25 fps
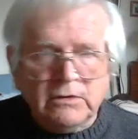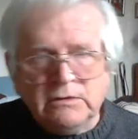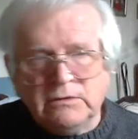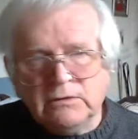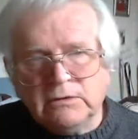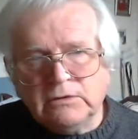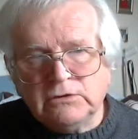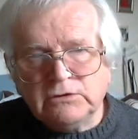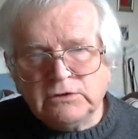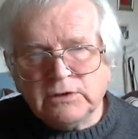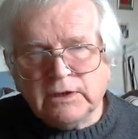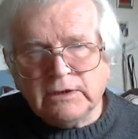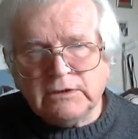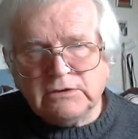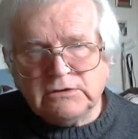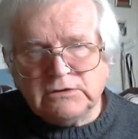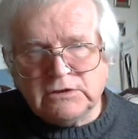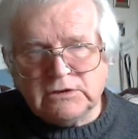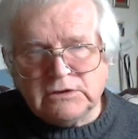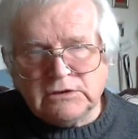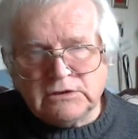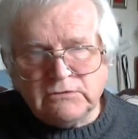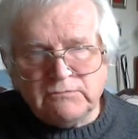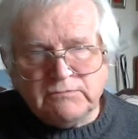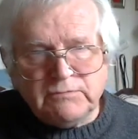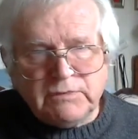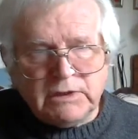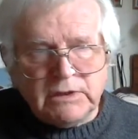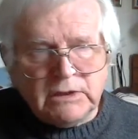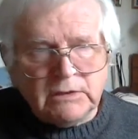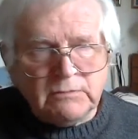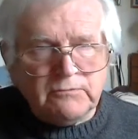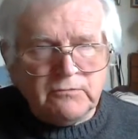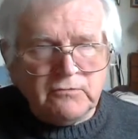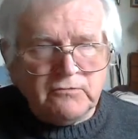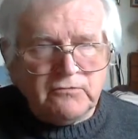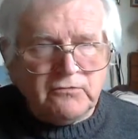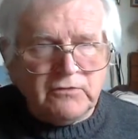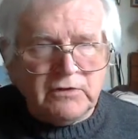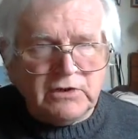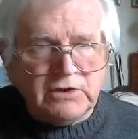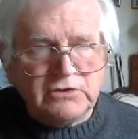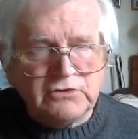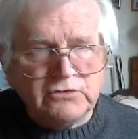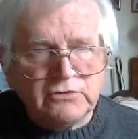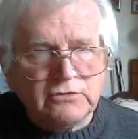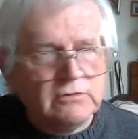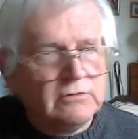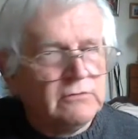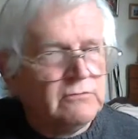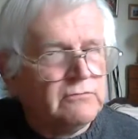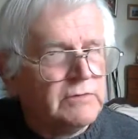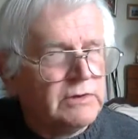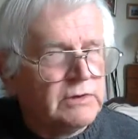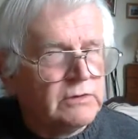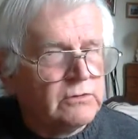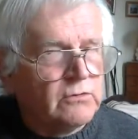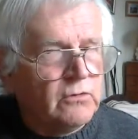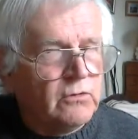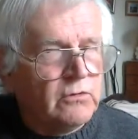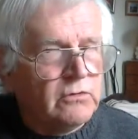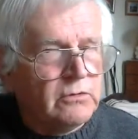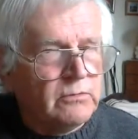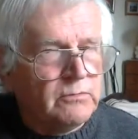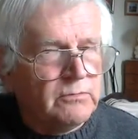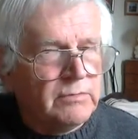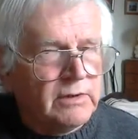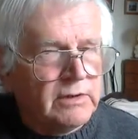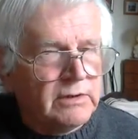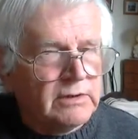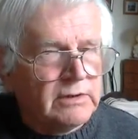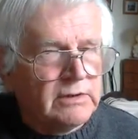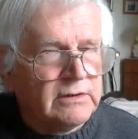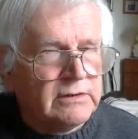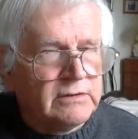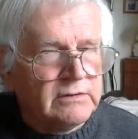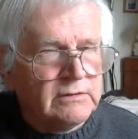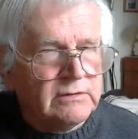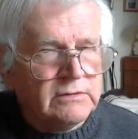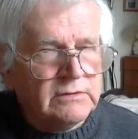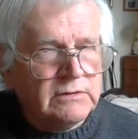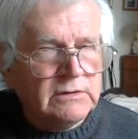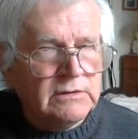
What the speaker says: are the chances of being a professional recorder player